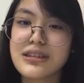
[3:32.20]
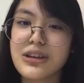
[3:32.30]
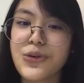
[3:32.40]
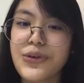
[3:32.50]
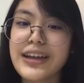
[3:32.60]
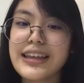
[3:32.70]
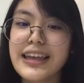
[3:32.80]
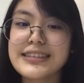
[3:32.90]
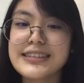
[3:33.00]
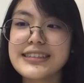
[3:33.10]
Quite
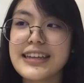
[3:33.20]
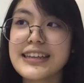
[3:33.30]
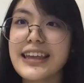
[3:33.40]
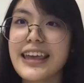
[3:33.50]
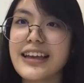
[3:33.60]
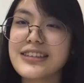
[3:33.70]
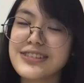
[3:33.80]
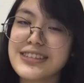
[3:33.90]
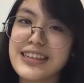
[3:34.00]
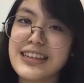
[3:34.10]
excited
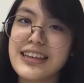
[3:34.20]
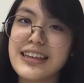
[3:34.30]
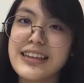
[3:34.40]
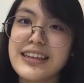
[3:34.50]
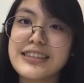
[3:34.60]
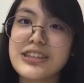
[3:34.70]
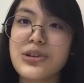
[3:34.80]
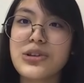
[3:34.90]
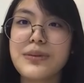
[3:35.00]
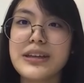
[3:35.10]
actually. It's going
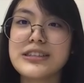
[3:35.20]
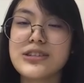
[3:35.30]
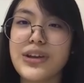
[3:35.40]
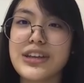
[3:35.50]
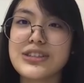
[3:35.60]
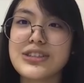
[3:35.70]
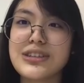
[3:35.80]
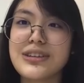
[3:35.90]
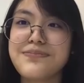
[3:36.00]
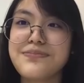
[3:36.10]
to be strange,
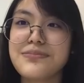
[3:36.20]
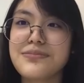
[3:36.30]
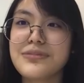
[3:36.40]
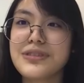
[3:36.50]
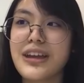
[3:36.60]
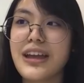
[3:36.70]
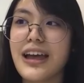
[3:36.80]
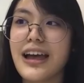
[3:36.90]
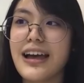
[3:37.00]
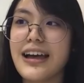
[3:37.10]

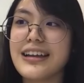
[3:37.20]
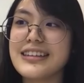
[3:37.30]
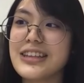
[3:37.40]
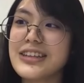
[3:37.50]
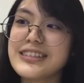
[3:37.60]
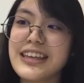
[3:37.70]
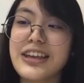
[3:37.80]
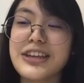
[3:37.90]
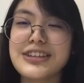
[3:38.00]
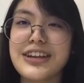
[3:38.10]
not seeing
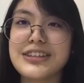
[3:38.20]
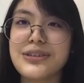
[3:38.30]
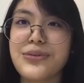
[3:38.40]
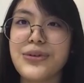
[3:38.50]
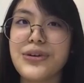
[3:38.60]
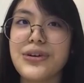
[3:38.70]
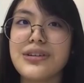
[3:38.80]
each other for